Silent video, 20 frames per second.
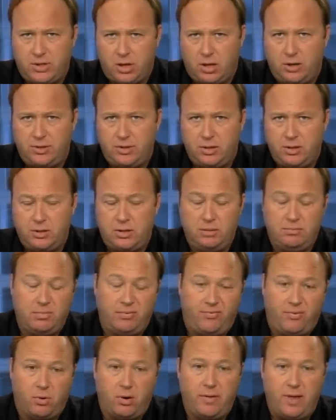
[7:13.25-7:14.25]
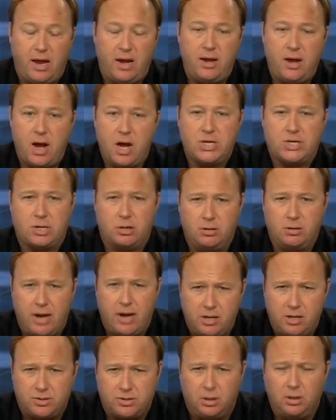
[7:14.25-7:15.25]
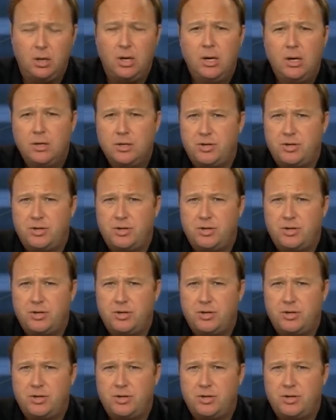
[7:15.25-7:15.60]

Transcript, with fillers: Churches and before that National Council,